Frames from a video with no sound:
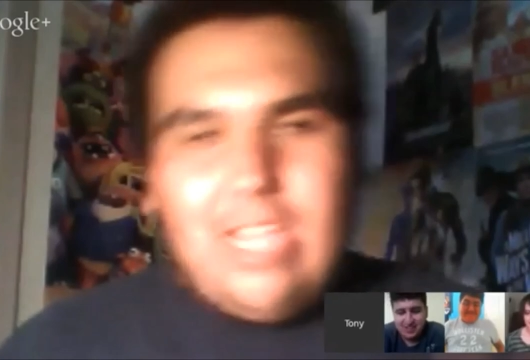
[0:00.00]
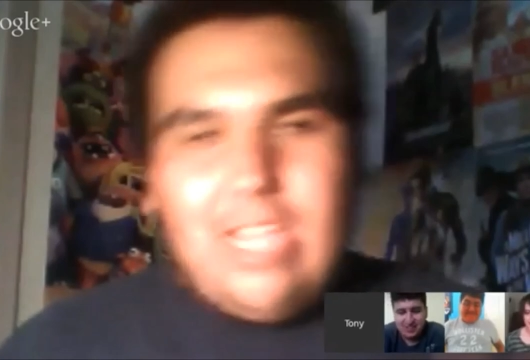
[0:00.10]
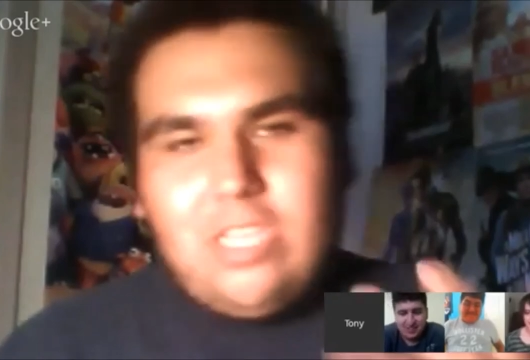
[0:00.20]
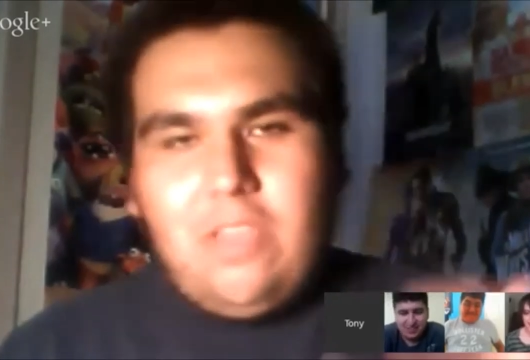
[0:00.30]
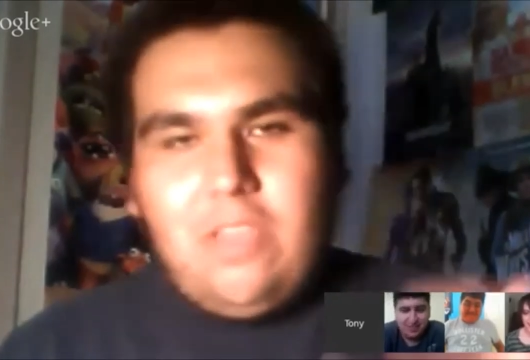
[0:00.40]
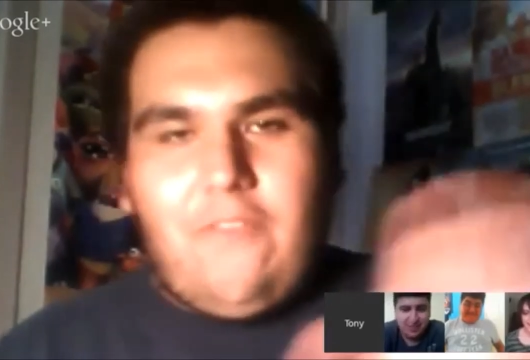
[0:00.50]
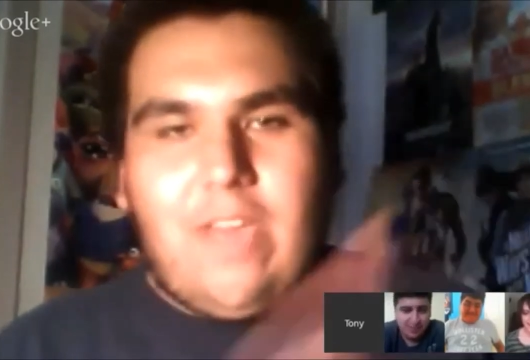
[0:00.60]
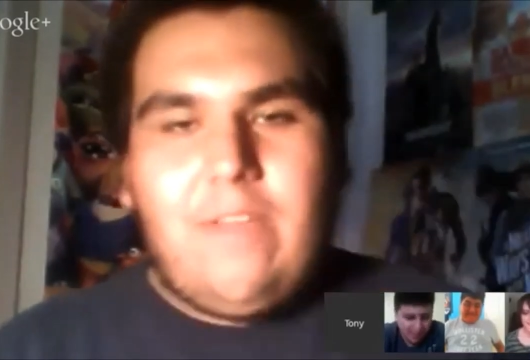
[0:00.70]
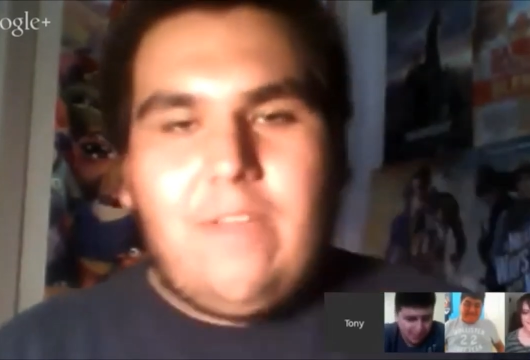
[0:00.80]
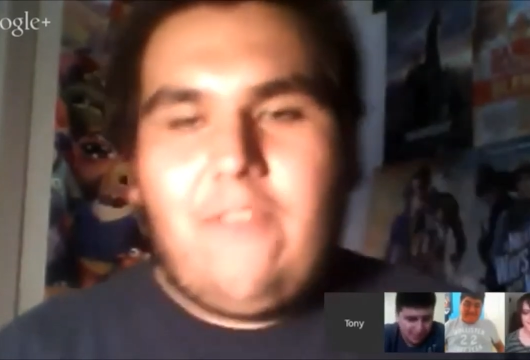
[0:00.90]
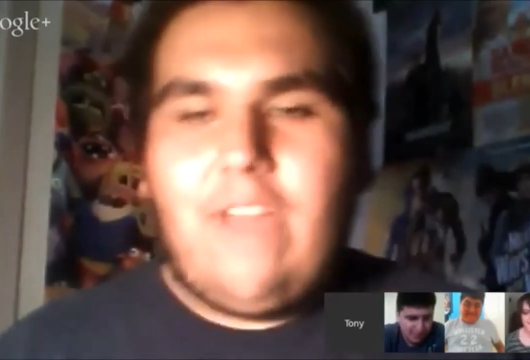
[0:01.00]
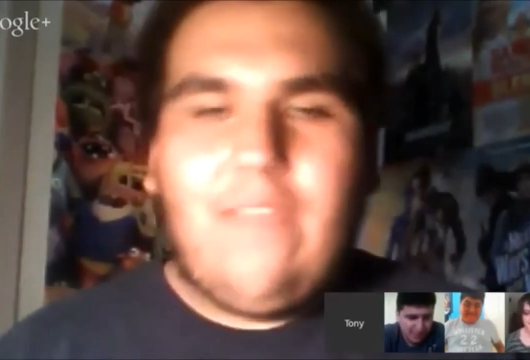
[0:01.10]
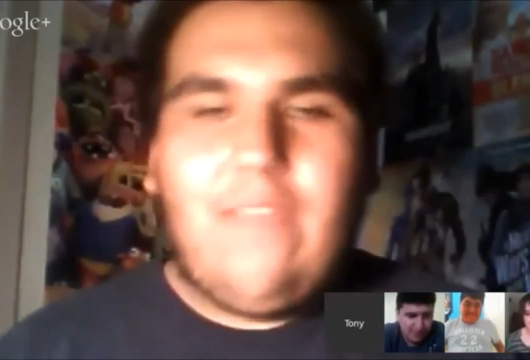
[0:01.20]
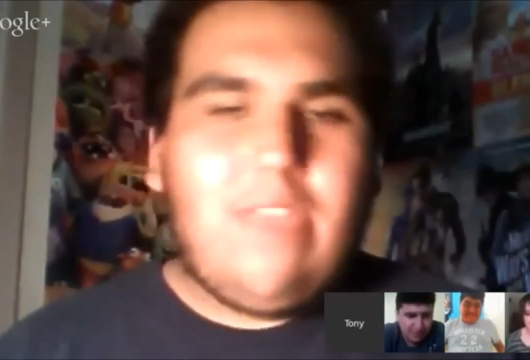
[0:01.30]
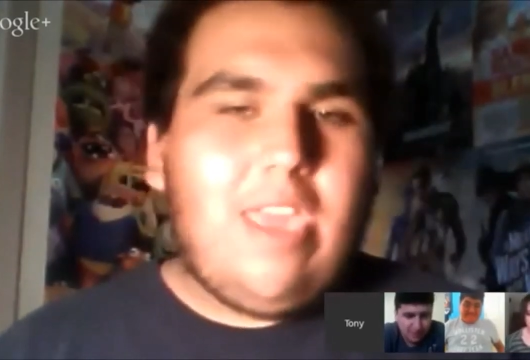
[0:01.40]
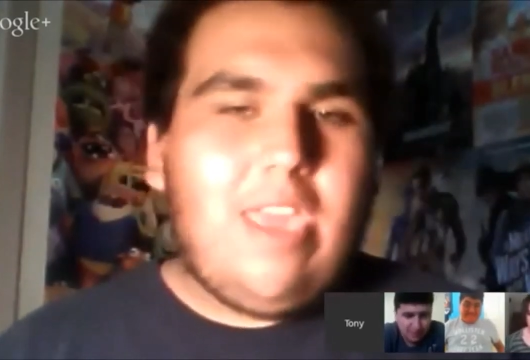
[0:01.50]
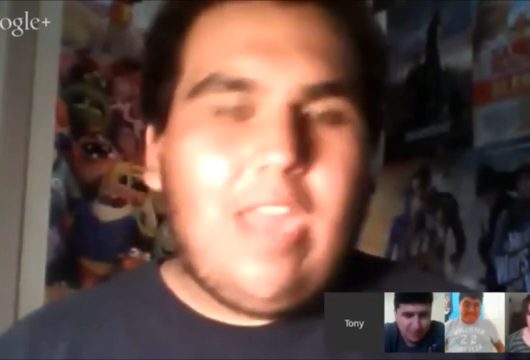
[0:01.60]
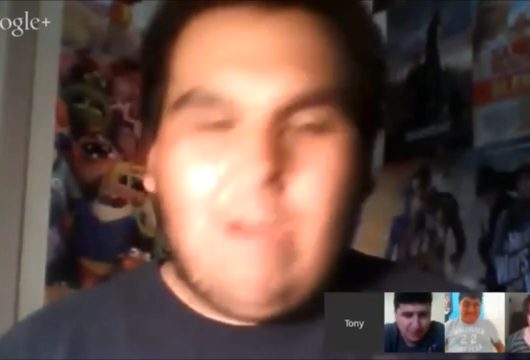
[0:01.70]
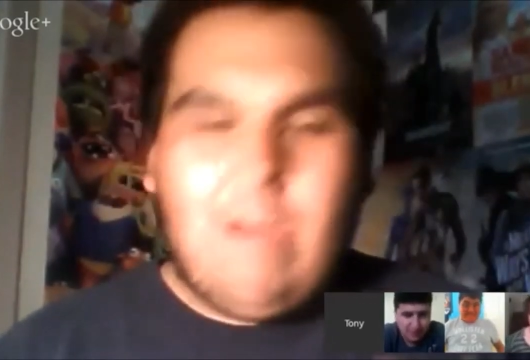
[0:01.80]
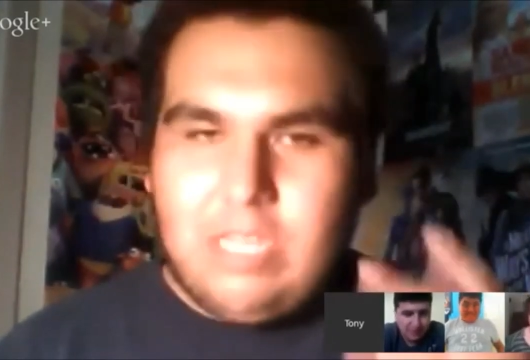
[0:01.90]
Speaker 1: had to do the 5 out of 5
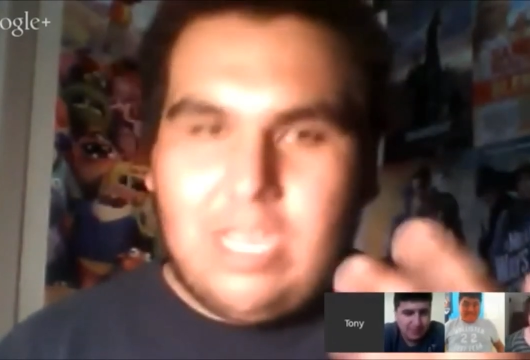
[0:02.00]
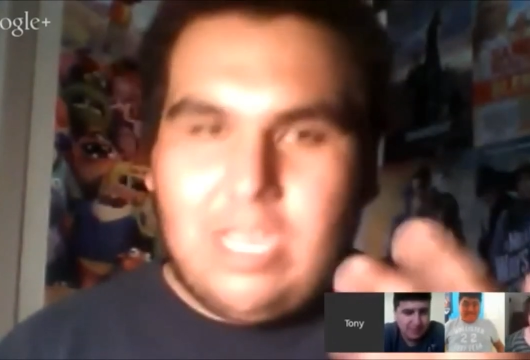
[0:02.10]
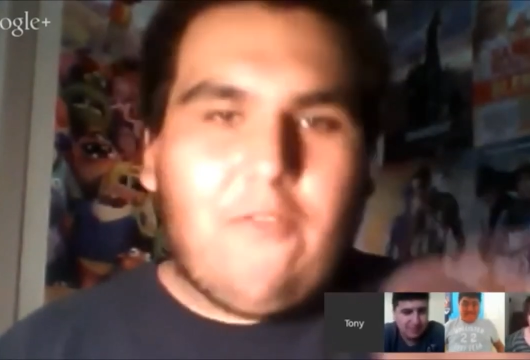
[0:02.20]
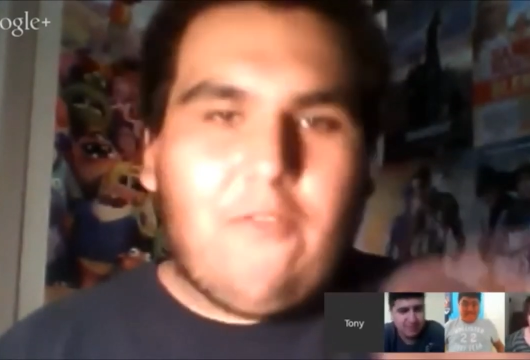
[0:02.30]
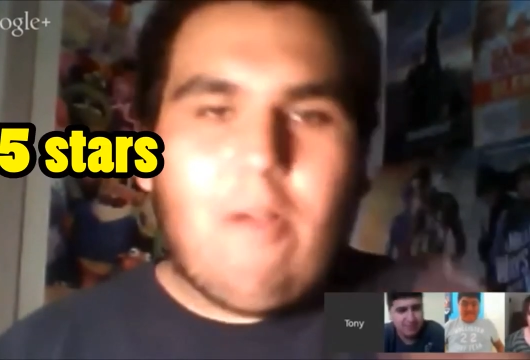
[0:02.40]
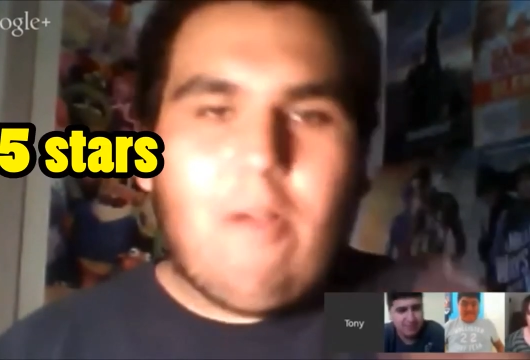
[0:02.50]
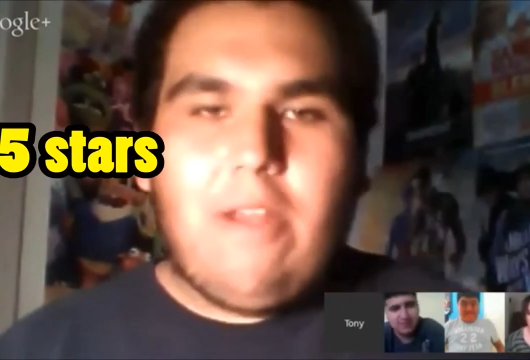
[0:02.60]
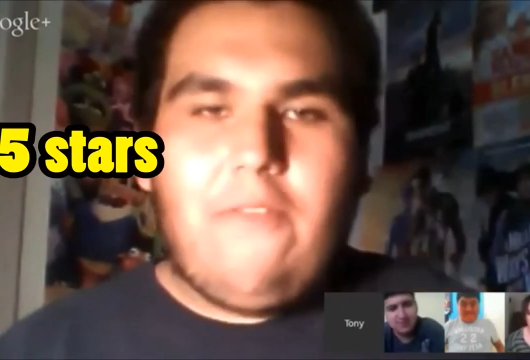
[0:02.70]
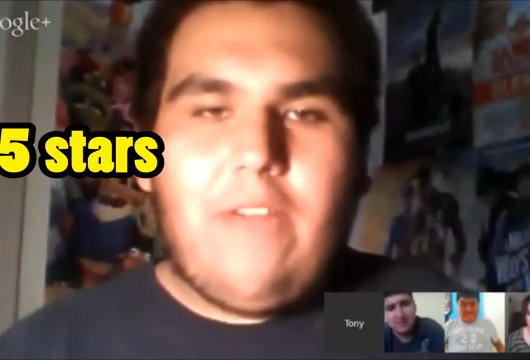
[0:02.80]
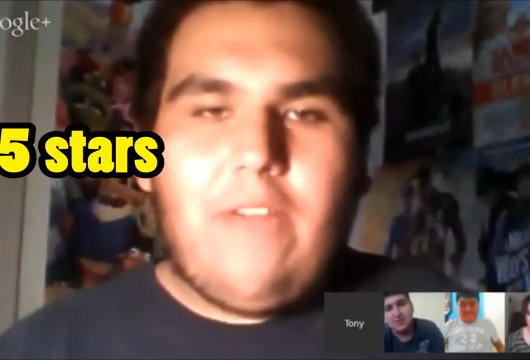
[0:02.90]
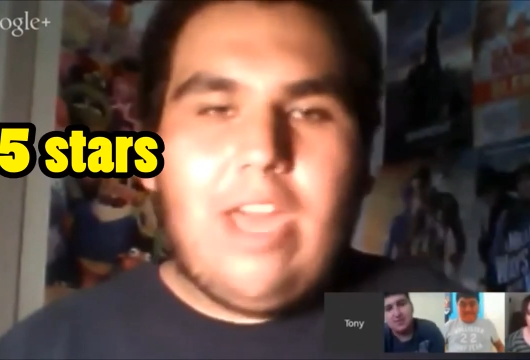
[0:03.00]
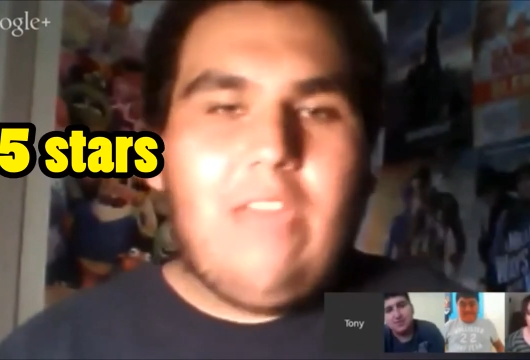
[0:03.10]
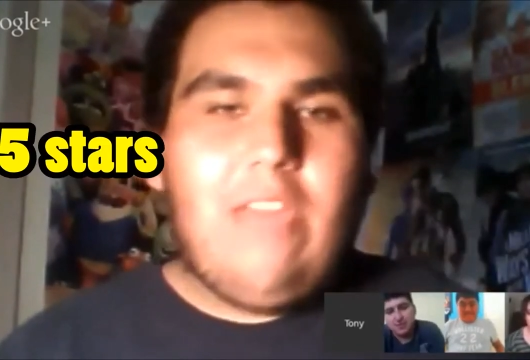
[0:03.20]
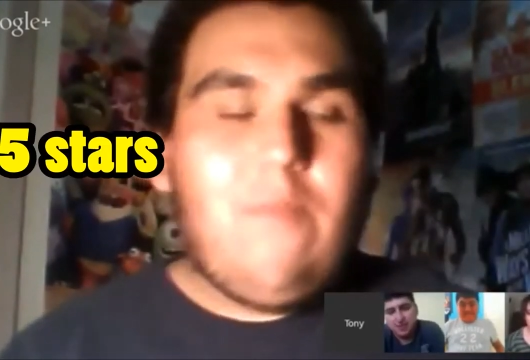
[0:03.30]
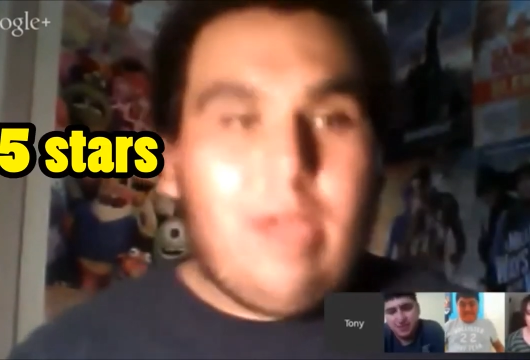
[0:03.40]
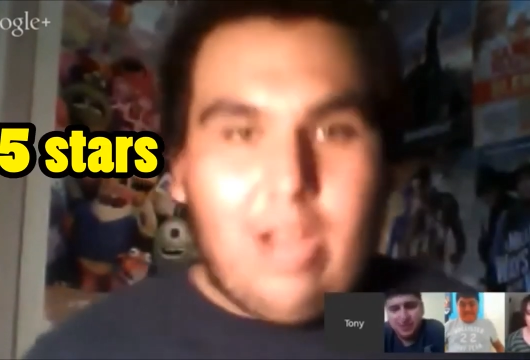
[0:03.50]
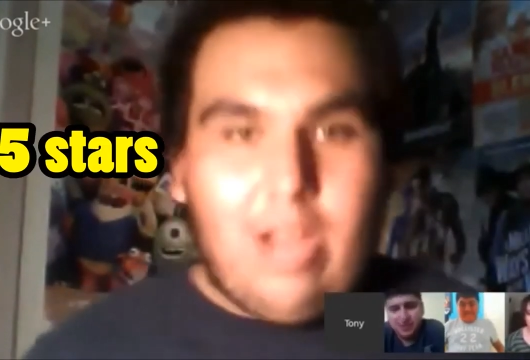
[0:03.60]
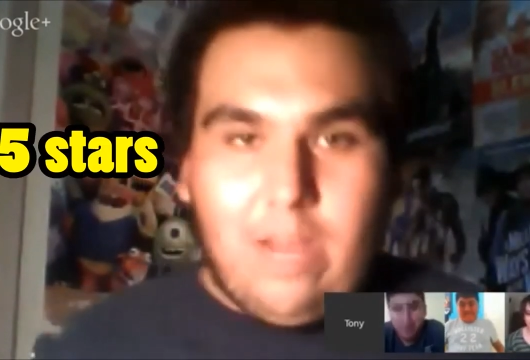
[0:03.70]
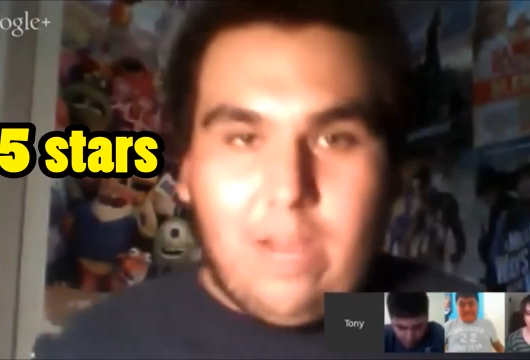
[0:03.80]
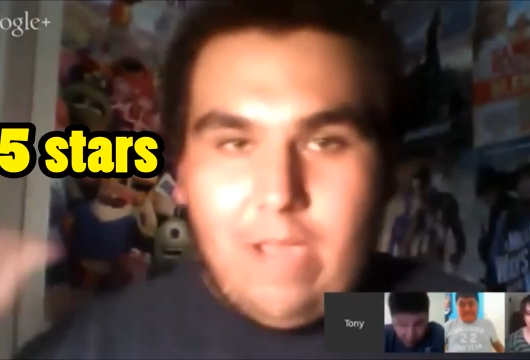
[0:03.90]
thing, I would say 4 out of 5,
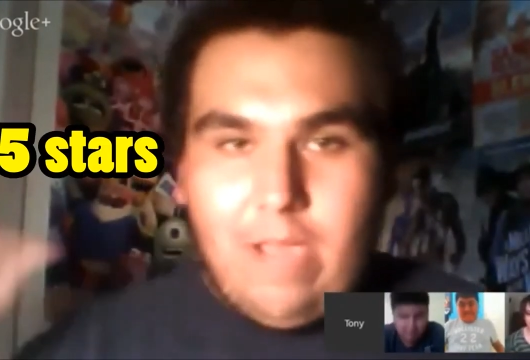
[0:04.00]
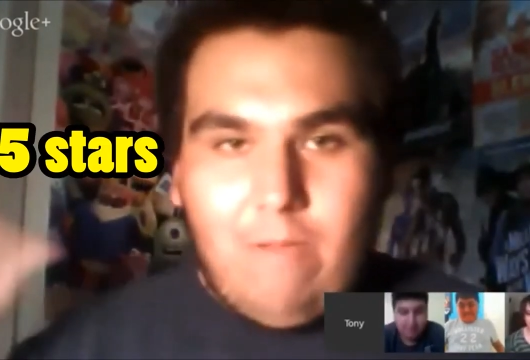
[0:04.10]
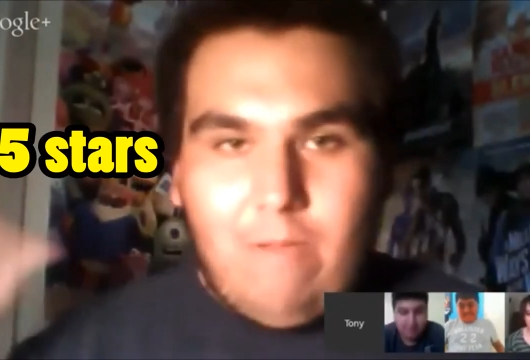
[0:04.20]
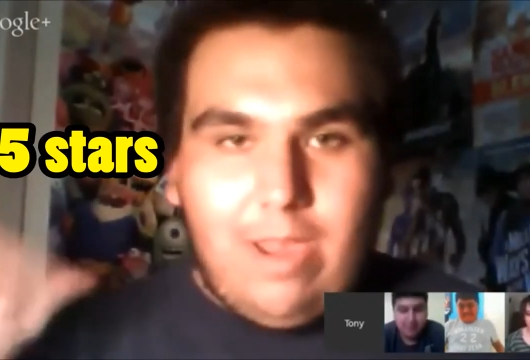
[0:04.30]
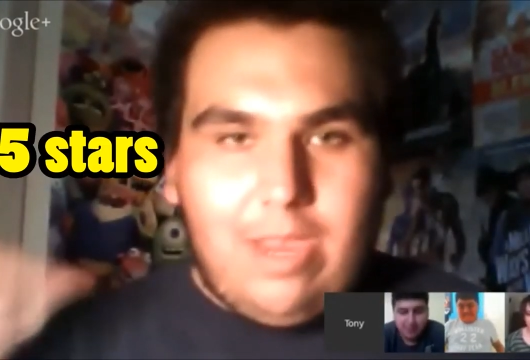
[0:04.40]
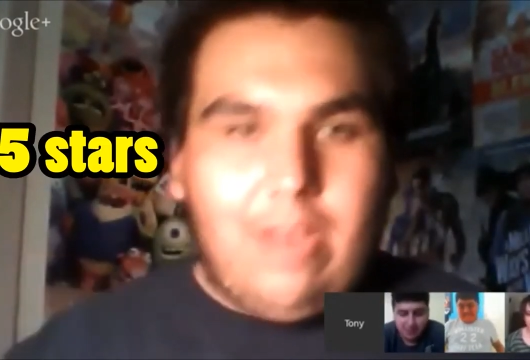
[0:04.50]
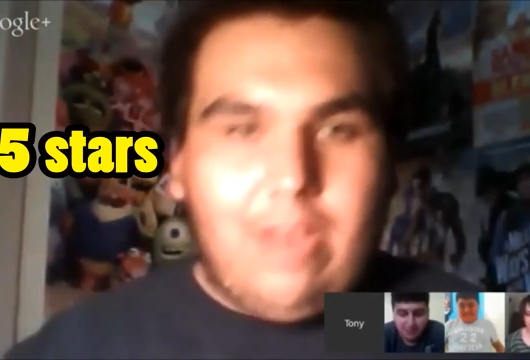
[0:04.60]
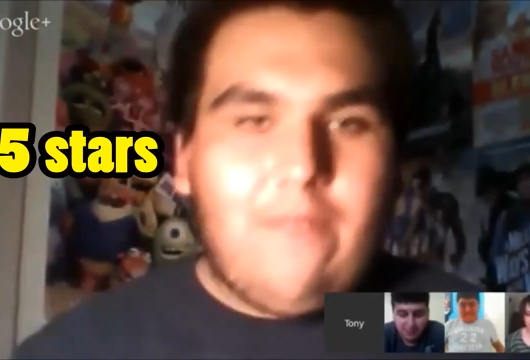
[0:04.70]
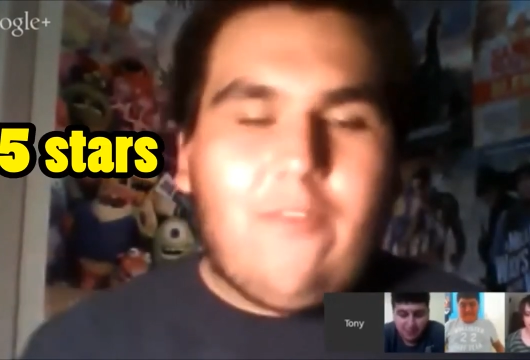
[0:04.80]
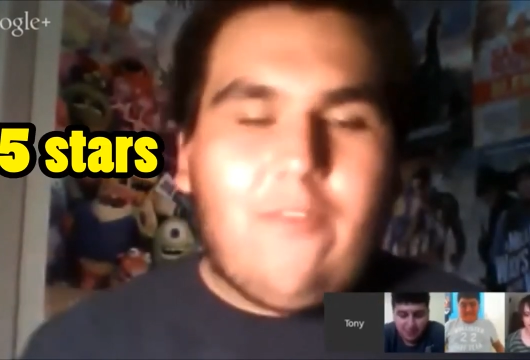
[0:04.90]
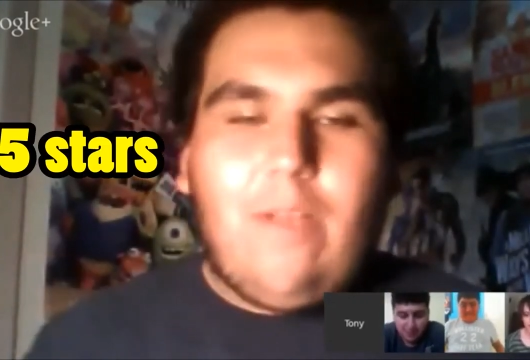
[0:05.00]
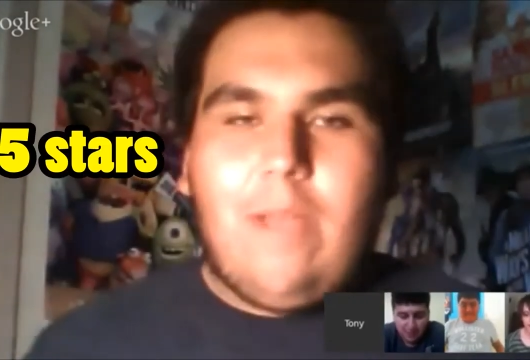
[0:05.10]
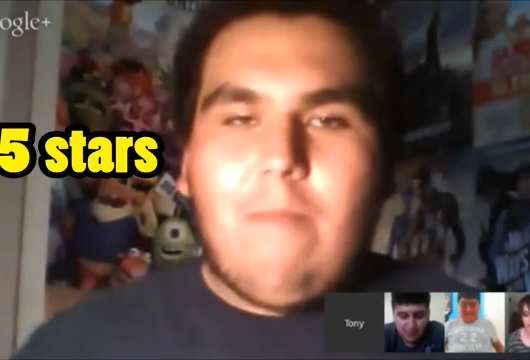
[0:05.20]
but on my rating, from